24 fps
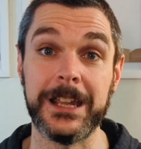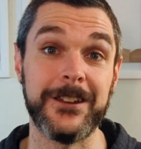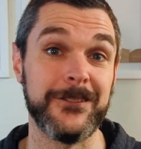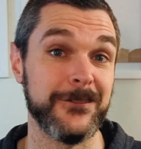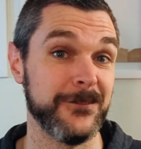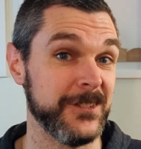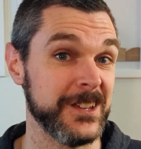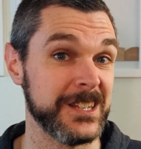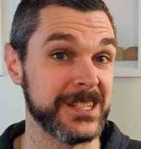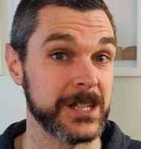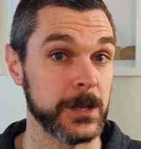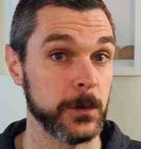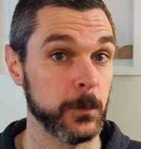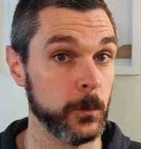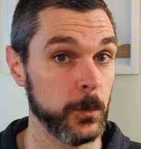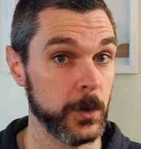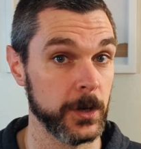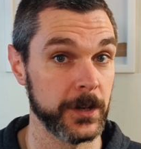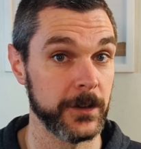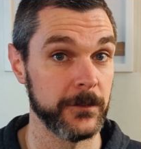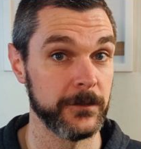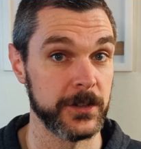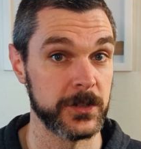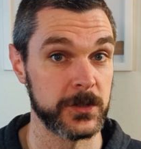and visit
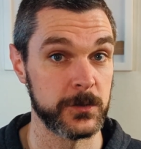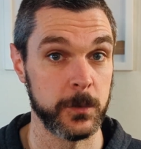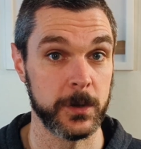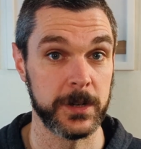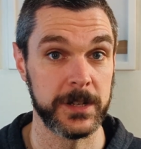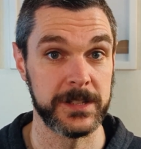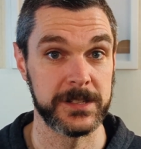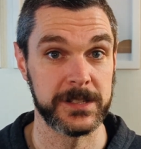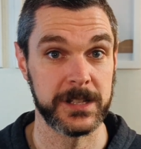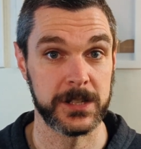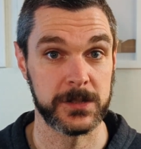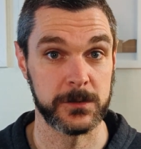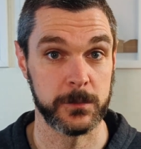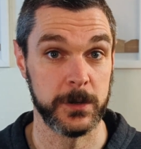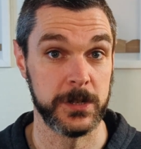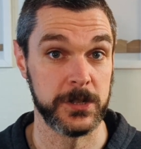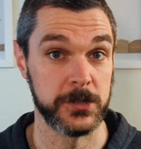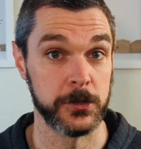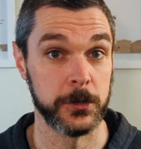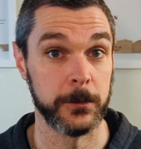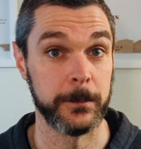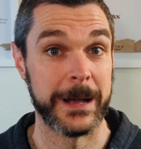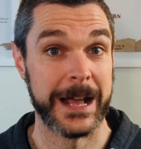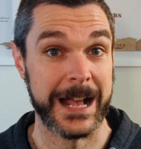one of the 26
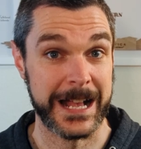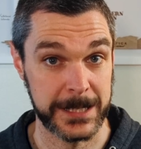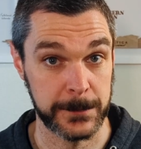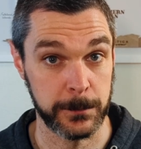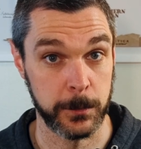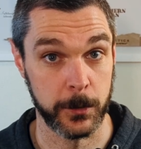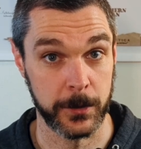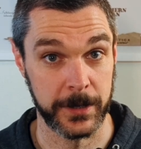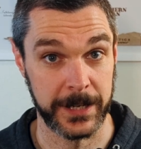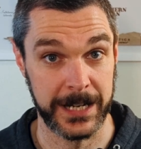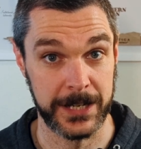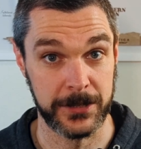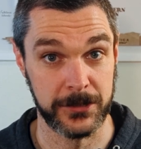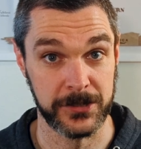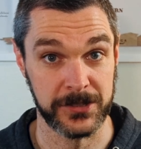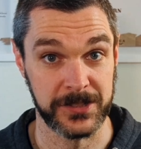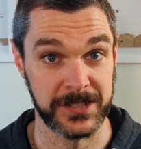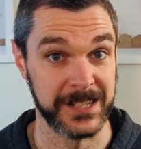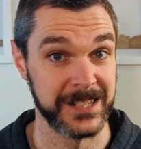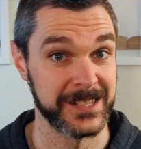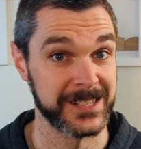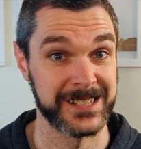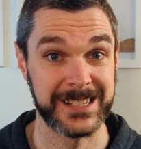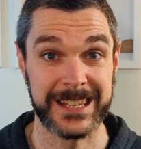regional passport
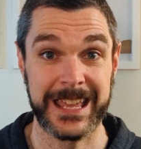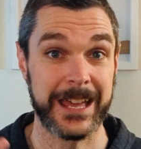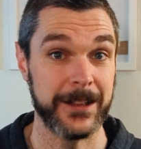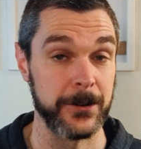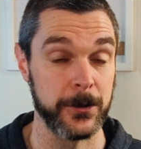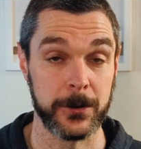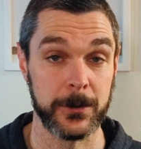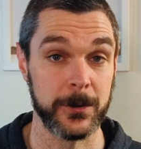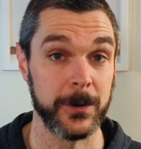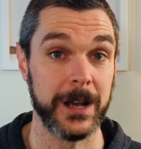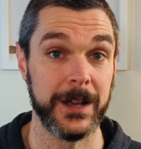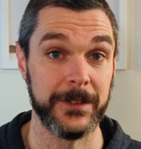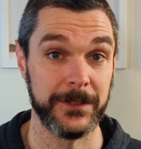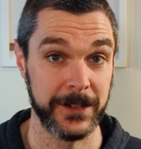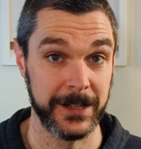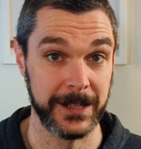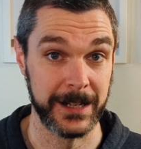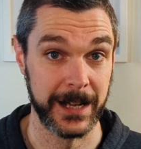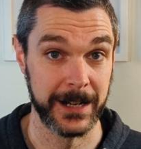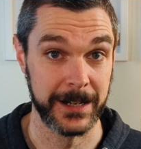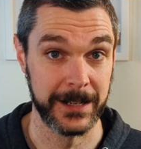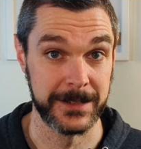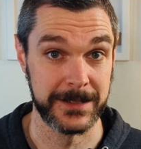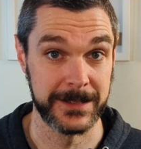agencies scattered around the
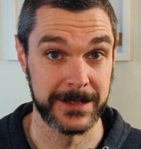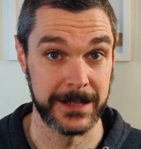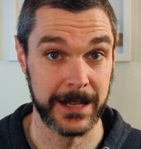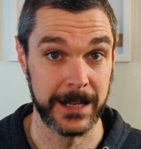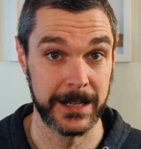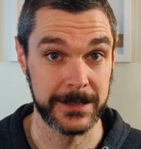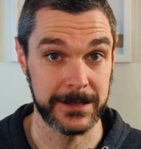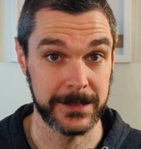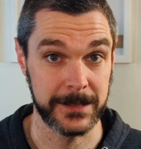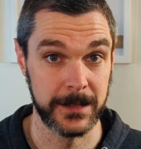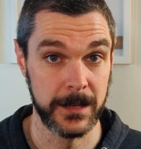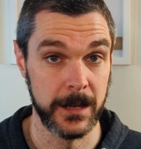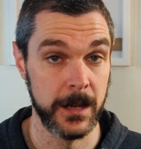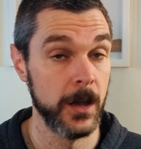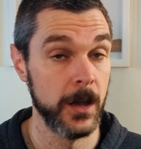United States,